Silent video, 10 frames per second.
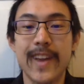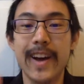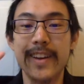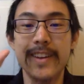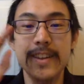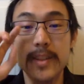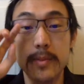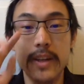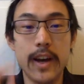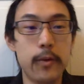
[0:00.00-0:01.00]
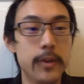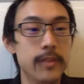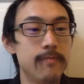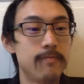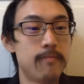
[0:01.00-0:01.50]
Hi, it's me, Alan.
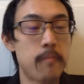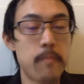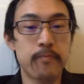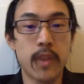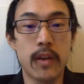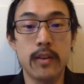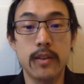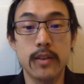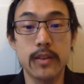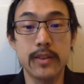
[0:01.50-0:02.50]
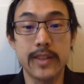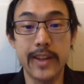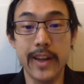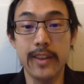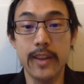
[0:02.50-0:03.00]
Today,